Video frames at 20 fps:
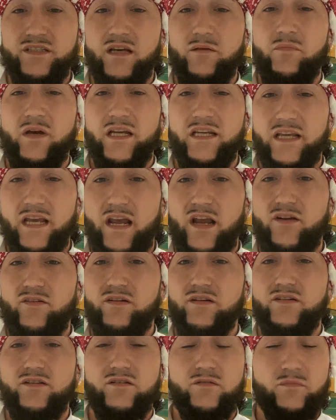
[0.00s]
that my
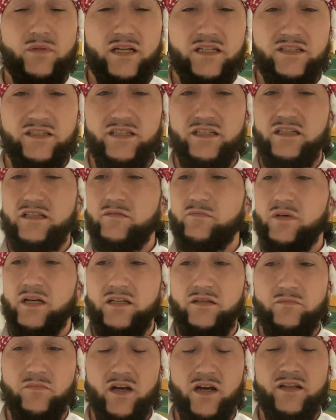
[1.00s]
character, my deen, my
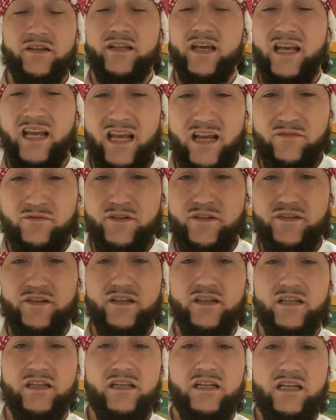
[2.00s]
iman, that
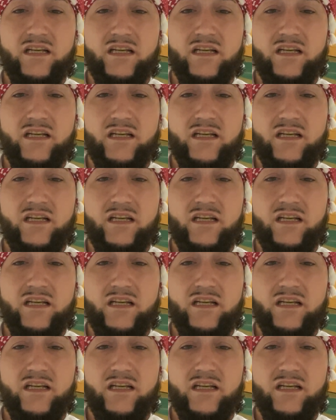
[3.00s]
everything,